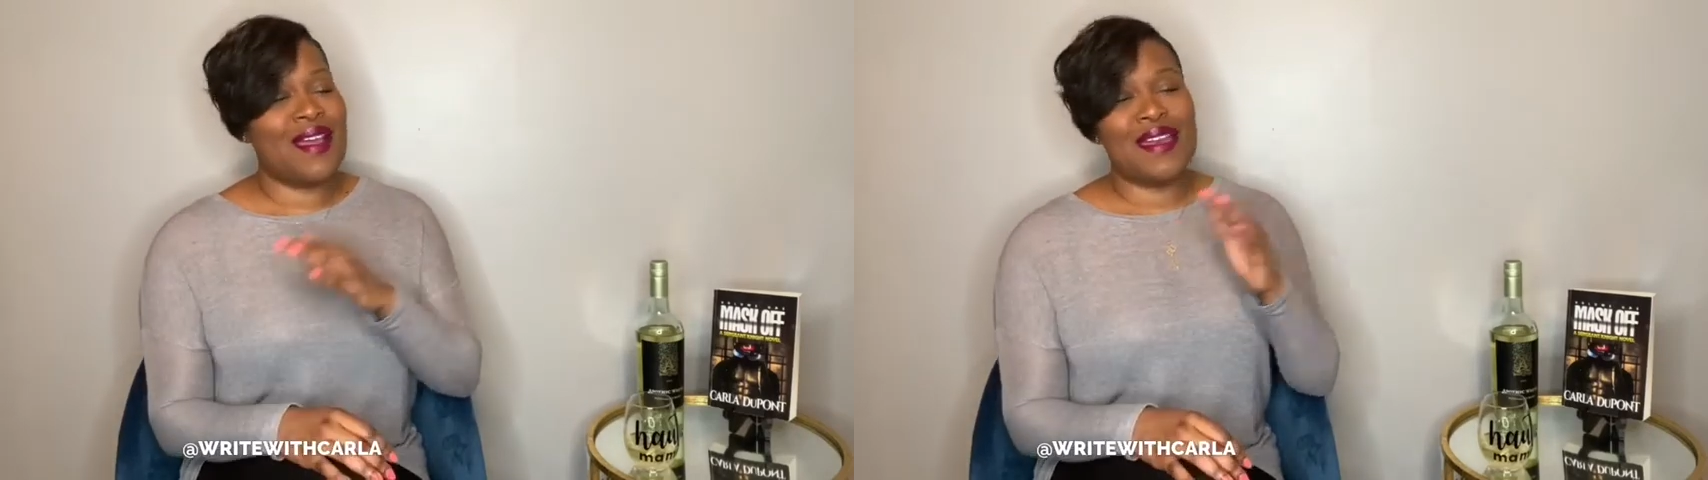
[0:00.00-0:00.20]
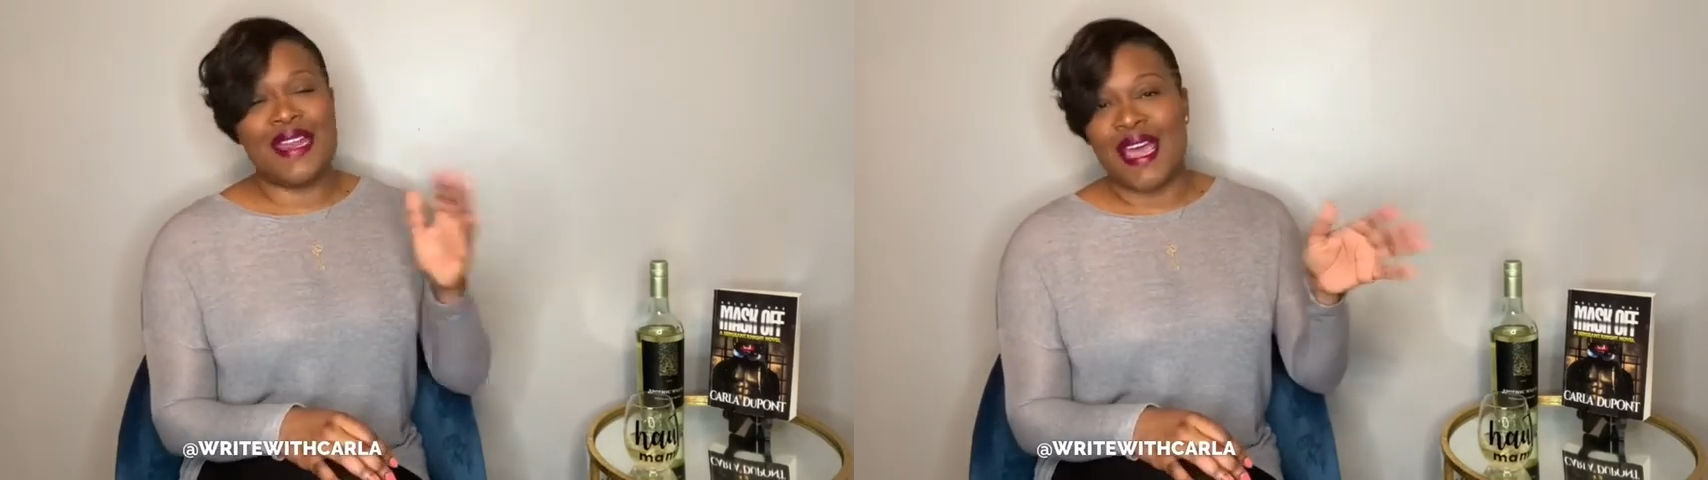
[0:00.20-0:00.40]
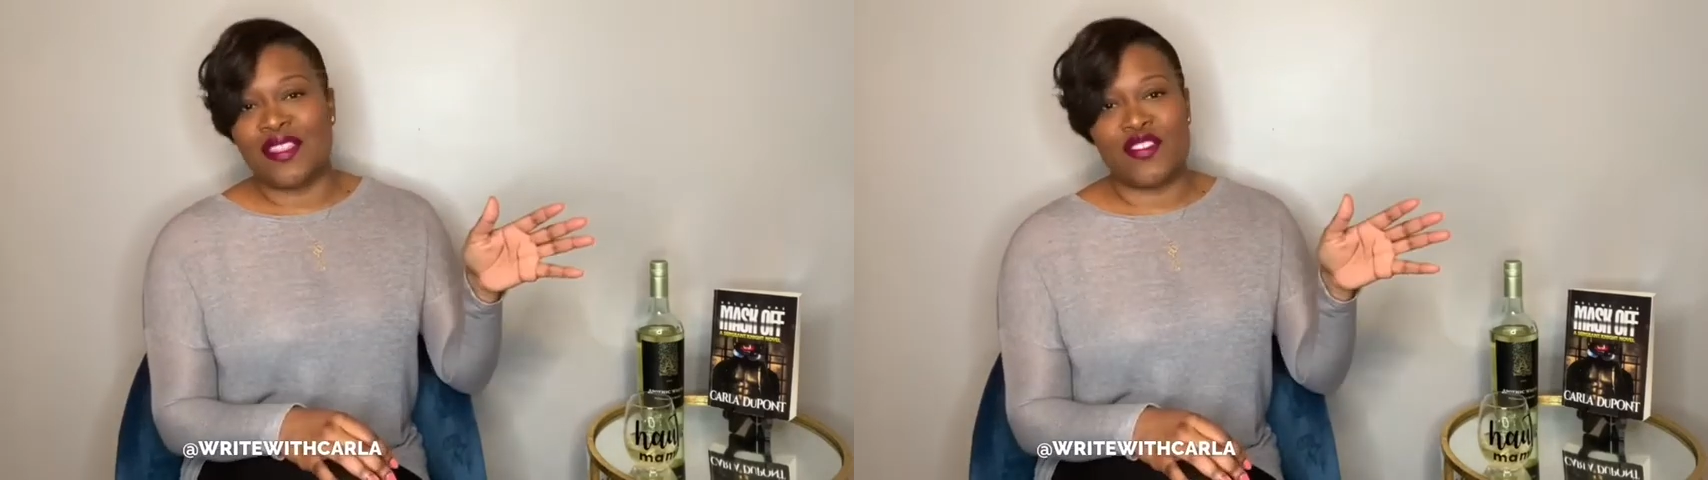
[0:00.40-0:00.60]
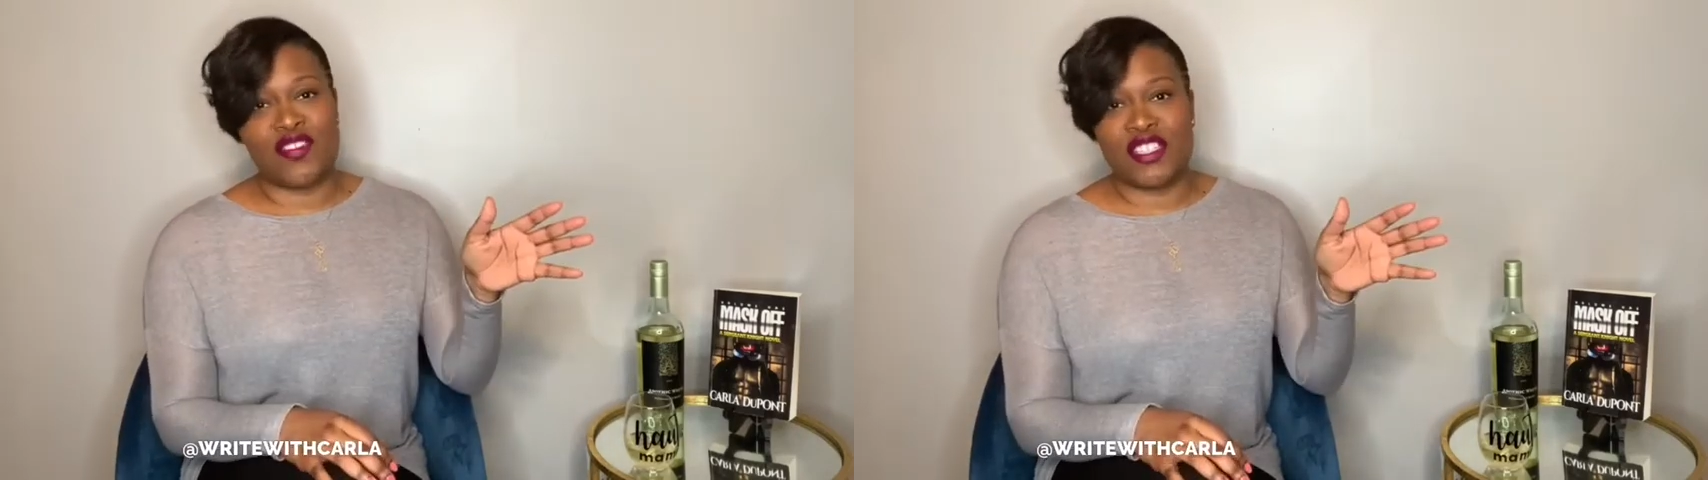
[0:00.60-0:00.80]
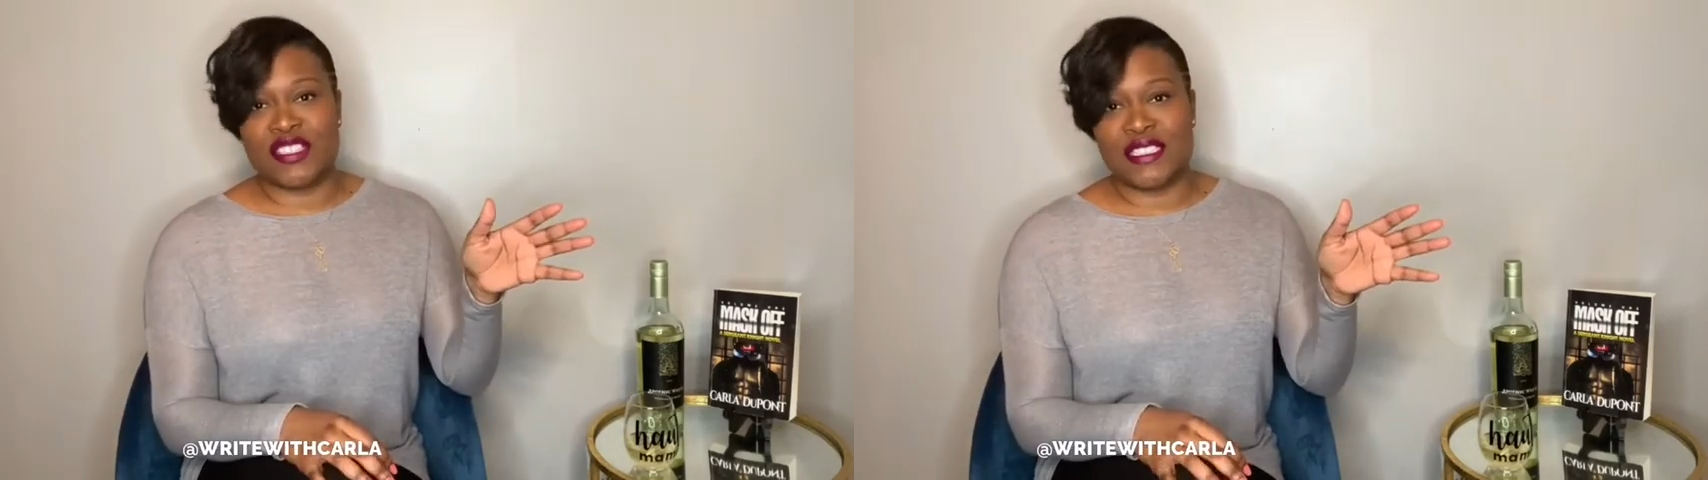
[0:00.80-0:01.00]
not the
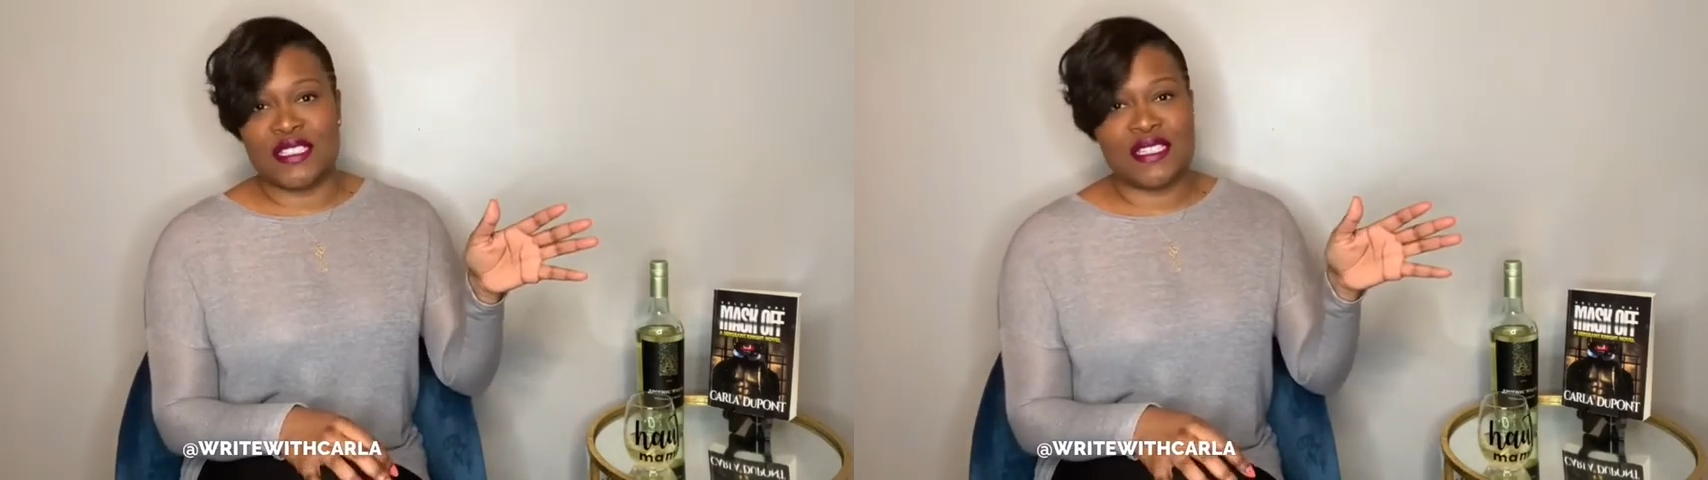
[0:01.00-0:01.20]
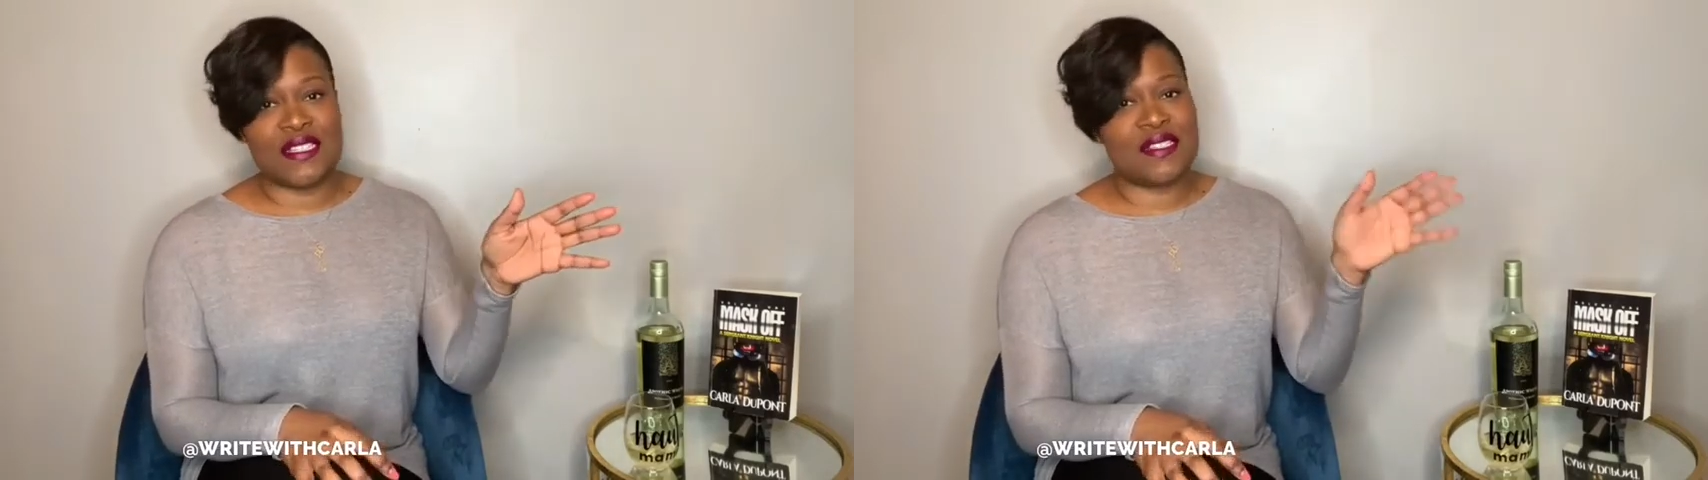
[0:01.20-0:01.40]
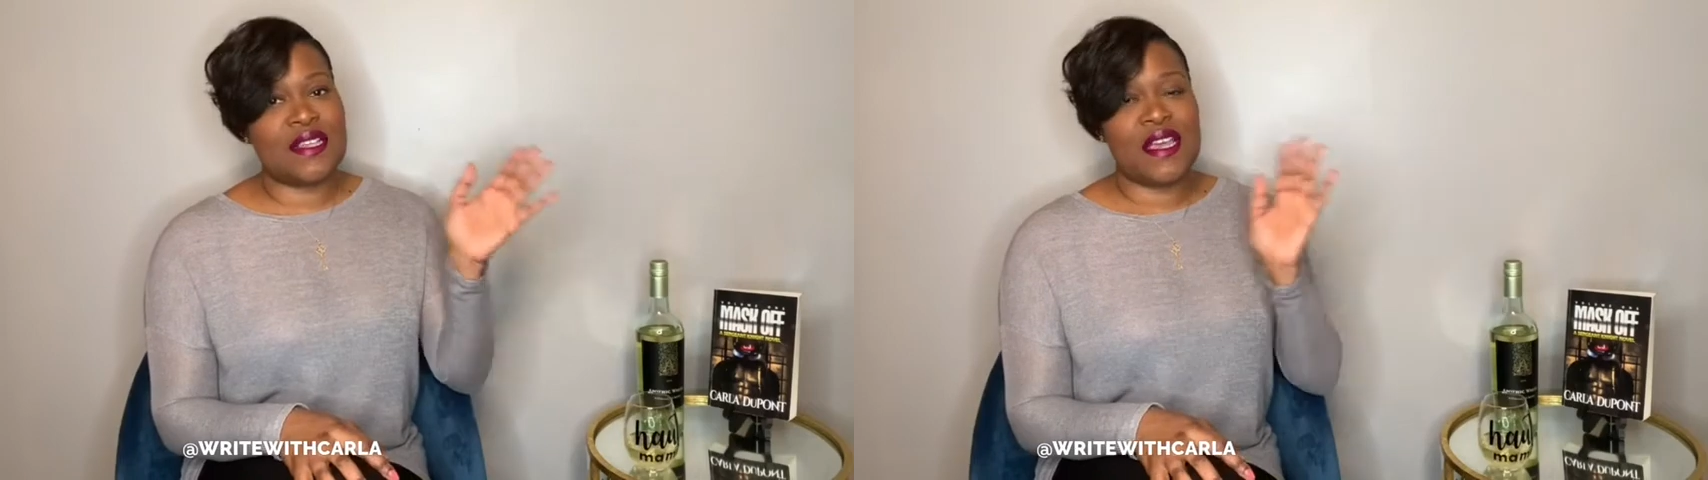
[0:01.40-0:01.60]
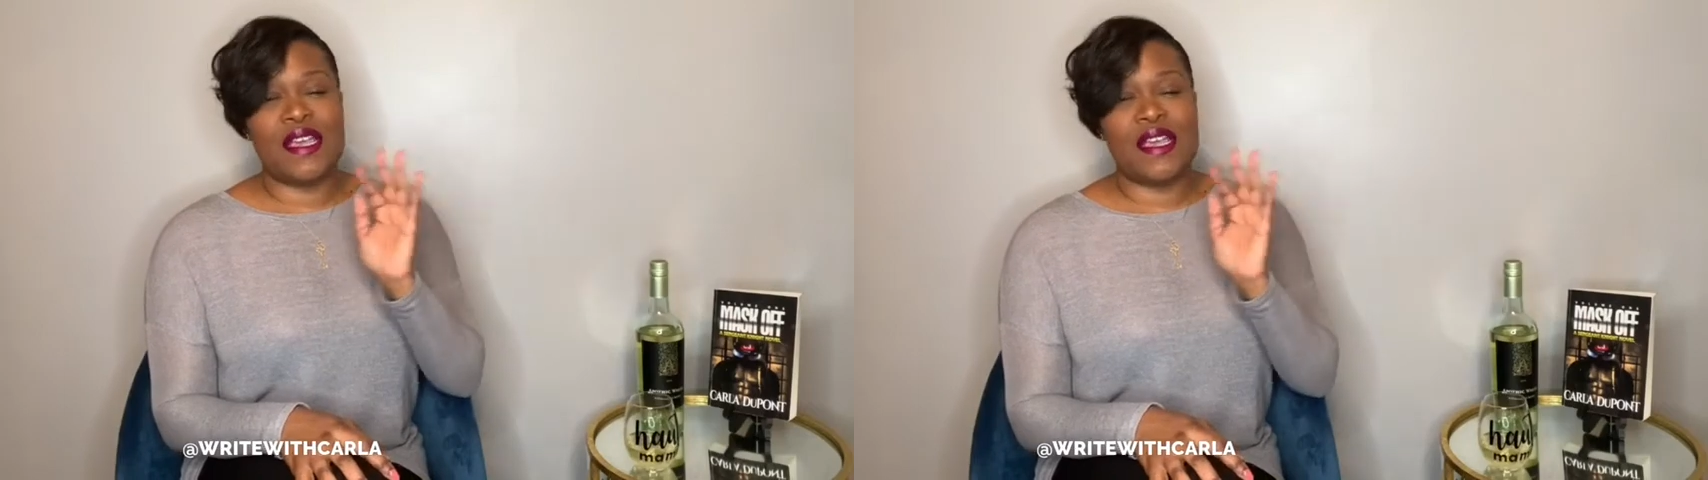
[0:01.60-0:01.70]
first sentence.